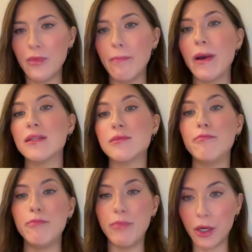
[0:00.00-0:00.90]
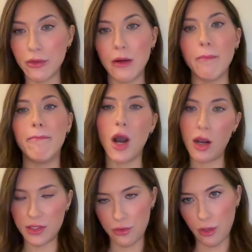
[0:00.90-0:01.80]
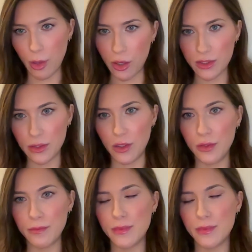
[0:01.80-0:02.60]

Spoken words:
but it's bigger than a box or a parcel.